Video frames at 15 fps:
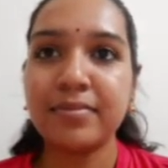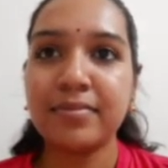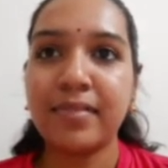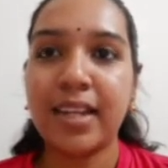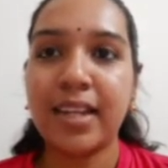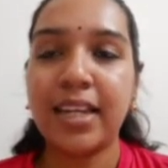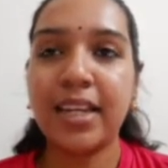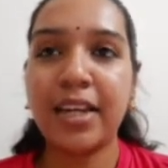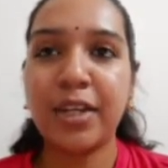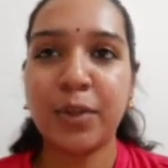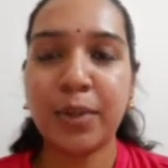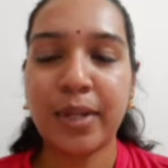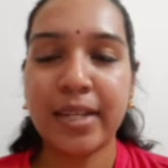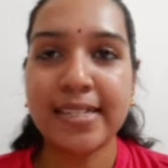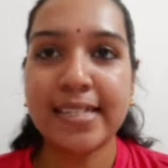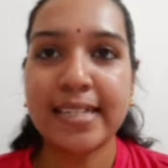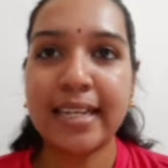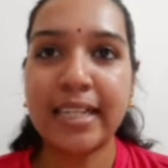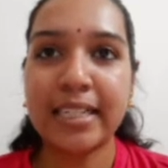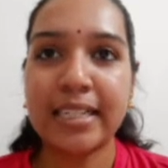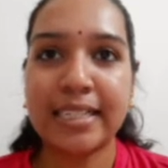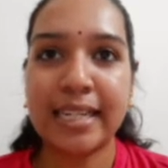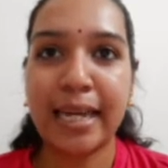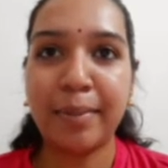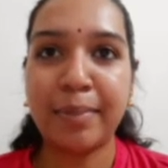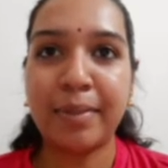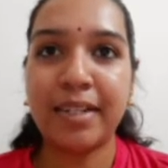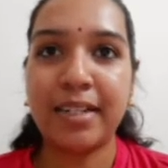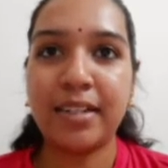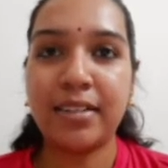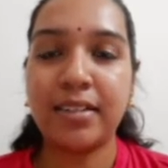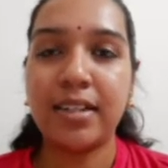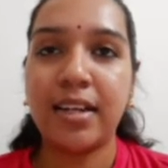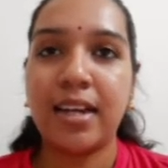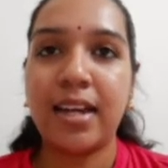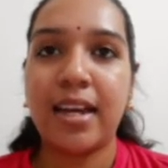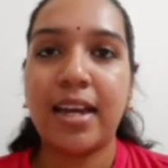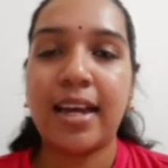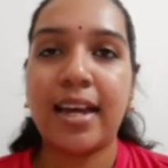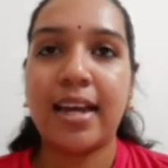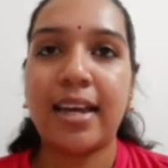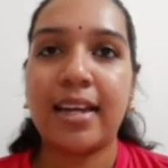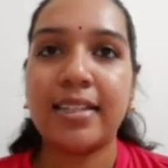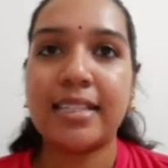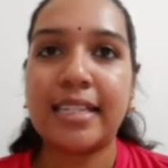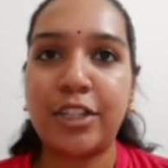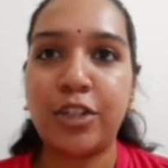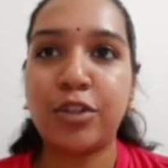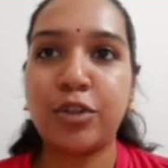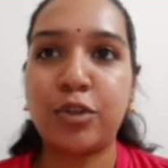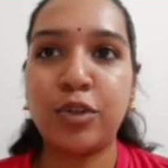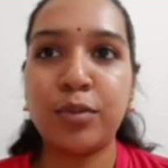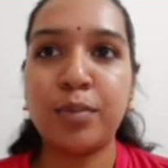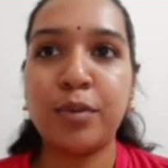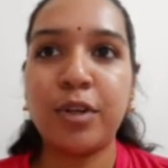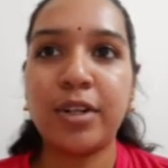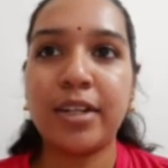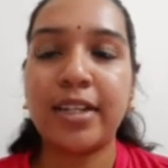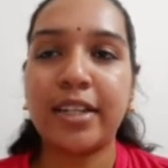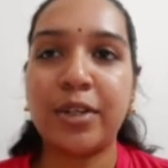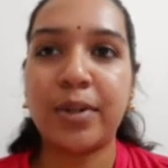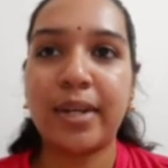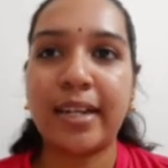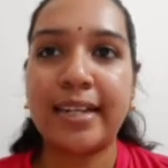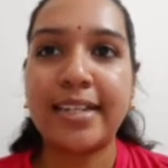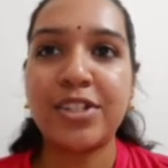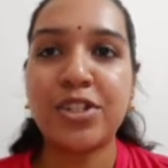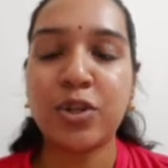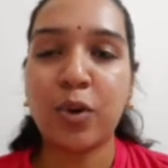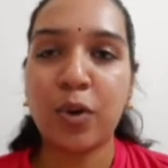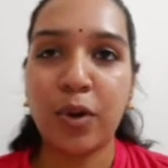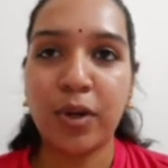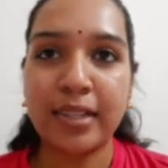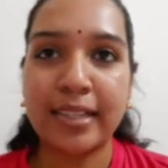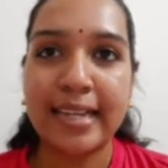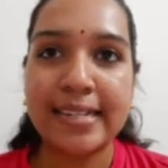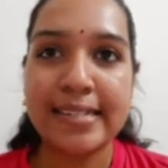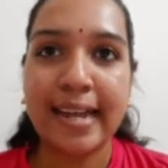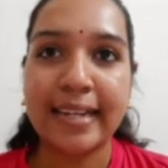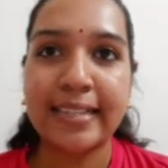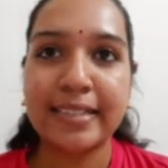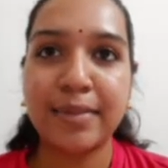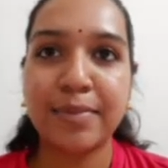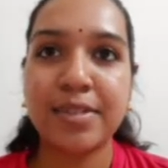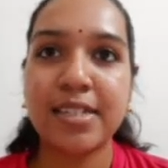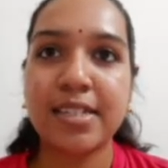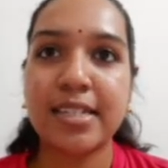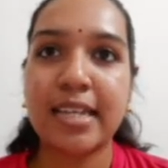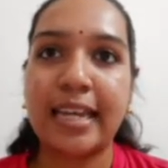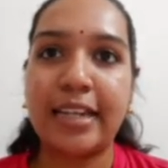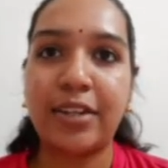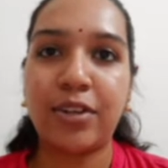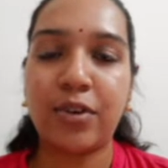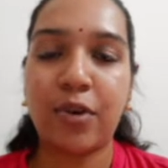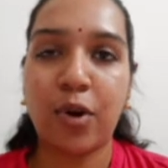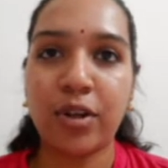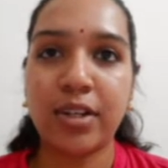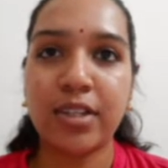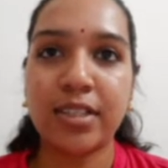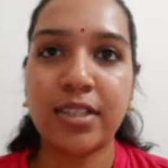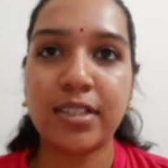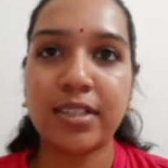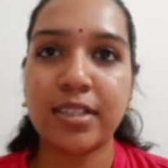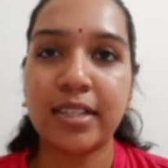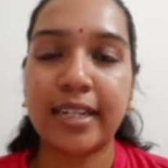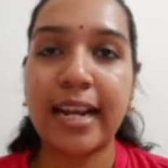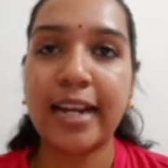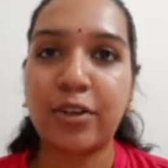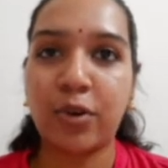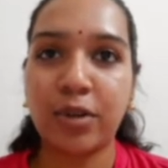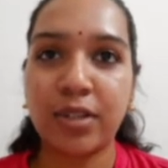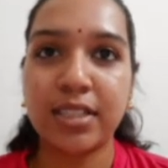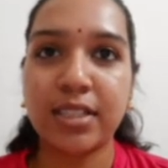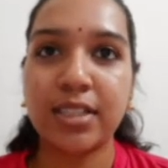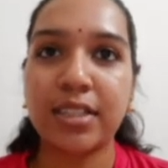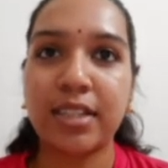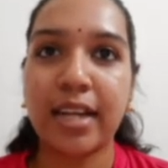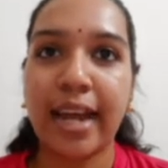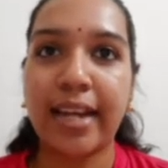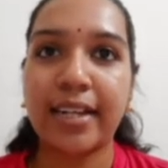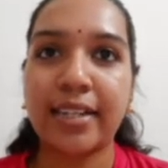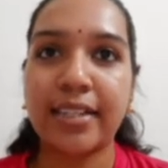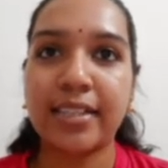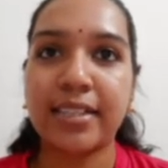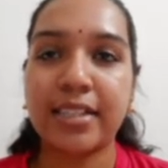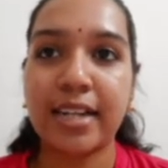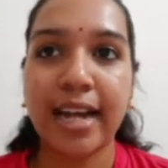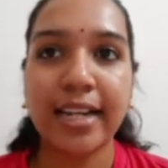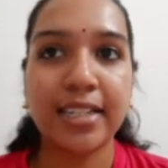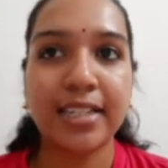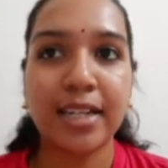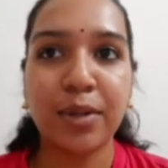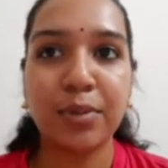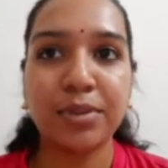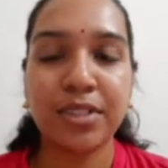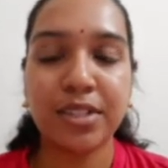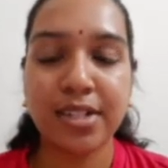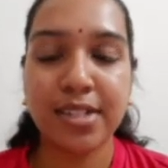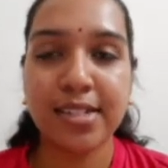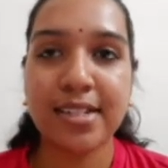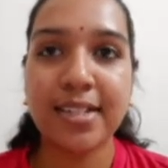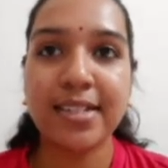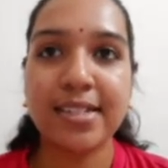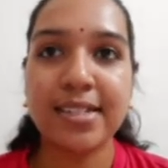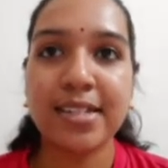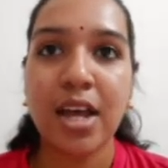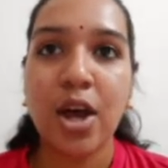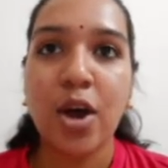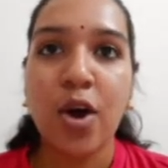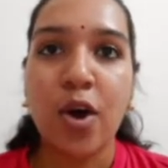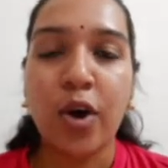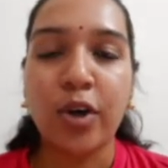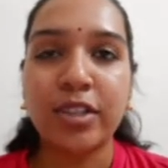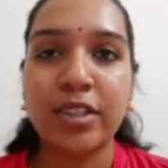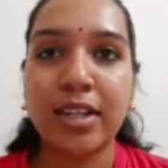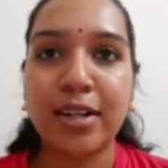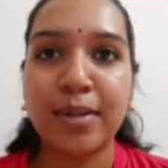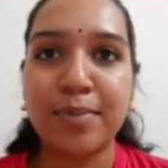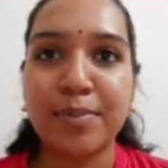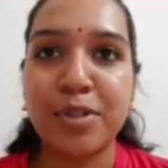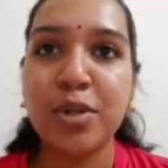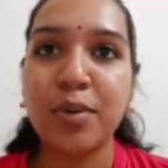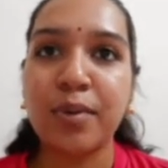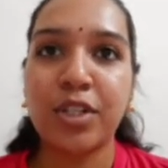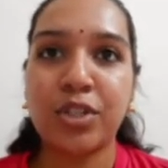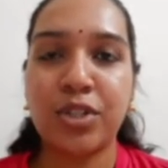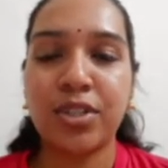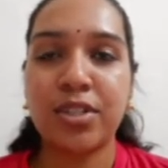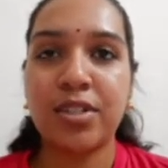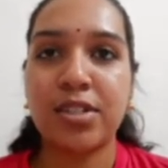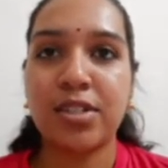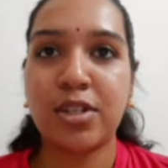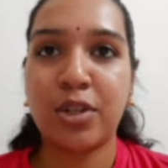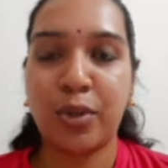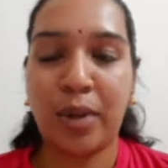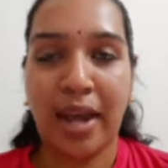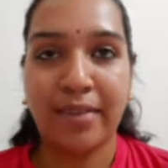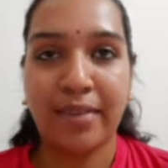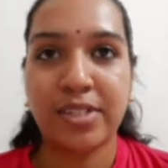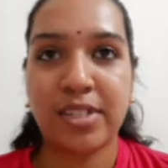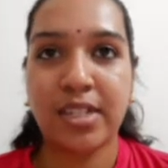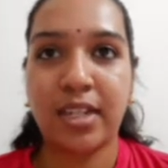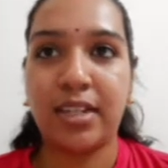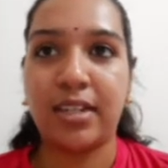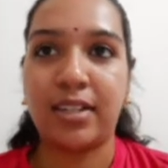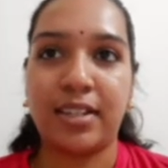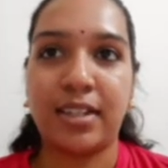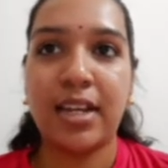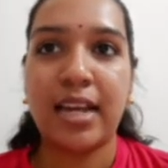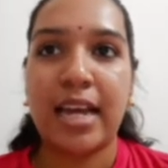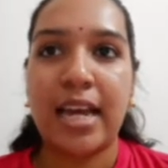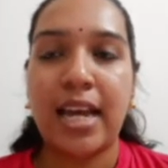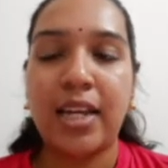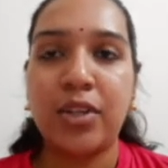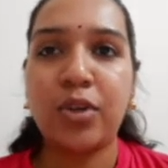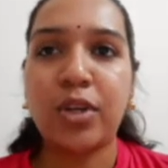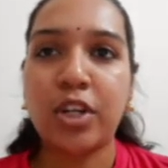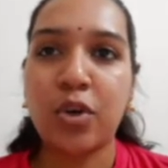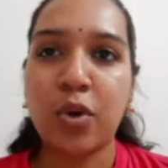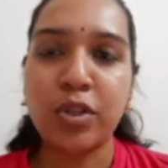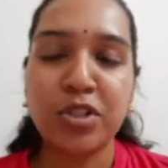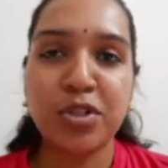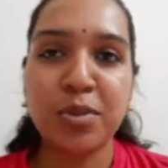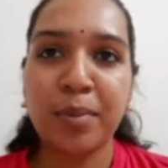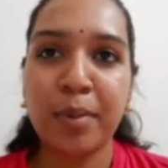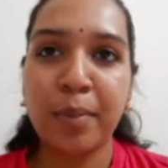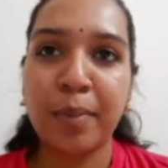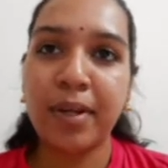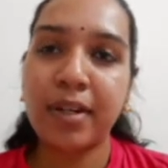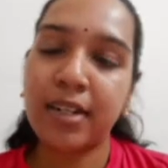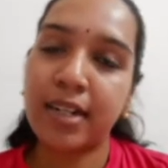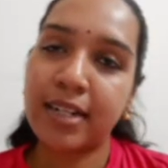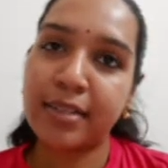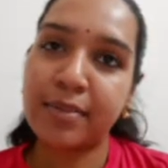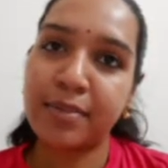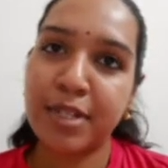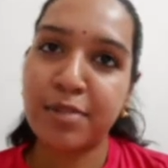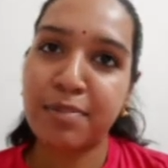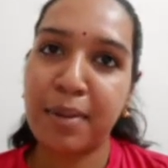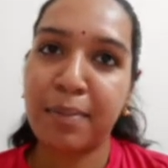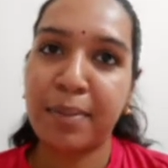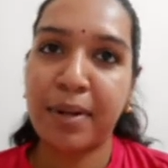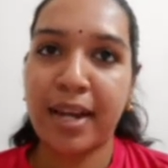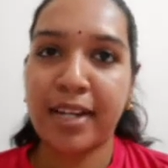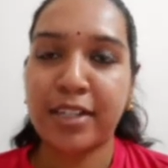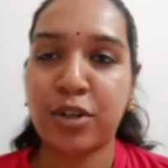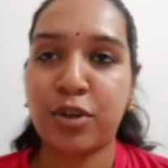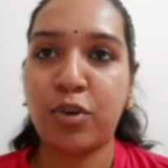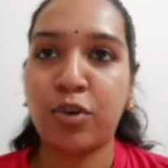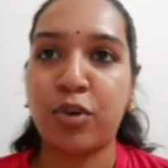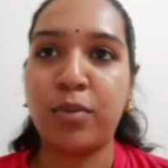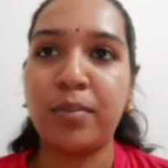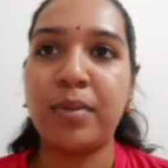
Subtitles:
Here you can see a table, and in your notebook you can list all these items in an order and write down the results or the observations you have seen. You can also prepare a litmus paper at home.